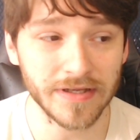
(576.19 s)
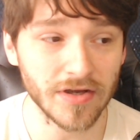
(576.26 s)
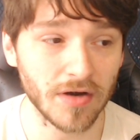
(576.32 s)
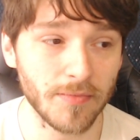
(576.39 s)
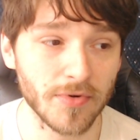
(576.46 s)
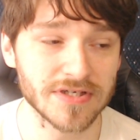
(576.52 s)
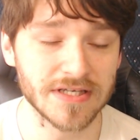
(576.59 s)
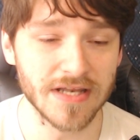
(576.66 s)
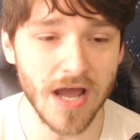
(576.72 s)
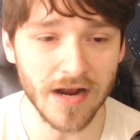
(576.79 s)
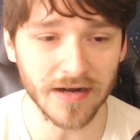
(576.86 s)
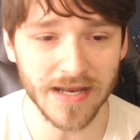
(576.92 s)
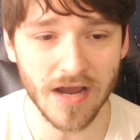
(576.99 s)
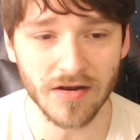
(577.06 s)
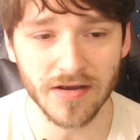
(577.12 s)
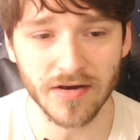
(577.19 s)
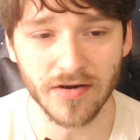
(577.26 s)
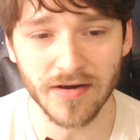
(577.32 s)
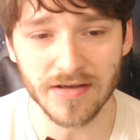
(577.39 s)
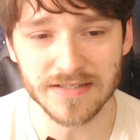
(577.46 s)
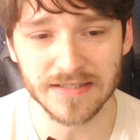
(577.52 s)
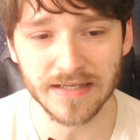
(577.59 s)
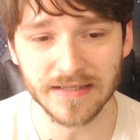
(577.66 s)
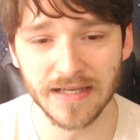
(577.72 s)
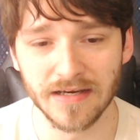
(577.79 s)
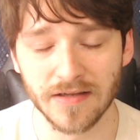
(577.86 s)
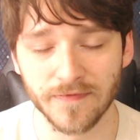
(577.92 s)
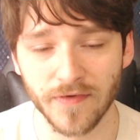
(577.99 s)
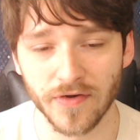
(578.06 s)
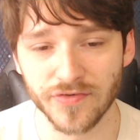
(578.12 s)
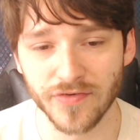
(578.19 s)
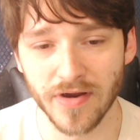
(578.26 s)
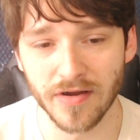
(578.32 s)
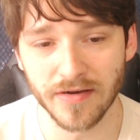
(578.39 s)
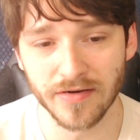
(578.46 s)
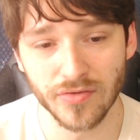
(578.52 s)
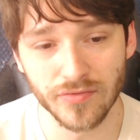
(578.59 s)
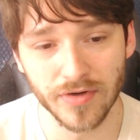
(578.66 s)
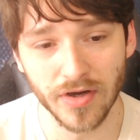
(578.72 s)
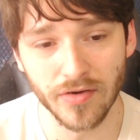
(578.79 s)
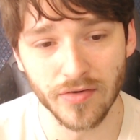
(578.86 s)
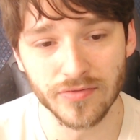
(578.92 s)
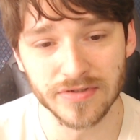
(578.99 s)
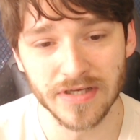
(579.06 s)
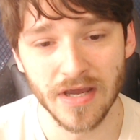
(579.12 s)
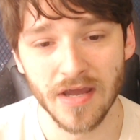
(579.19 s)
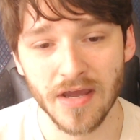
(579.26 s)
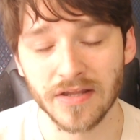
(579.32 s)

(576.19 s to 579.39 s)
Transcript: He almost knocked out Gunnar Nelson at the end of the first round, and who knows,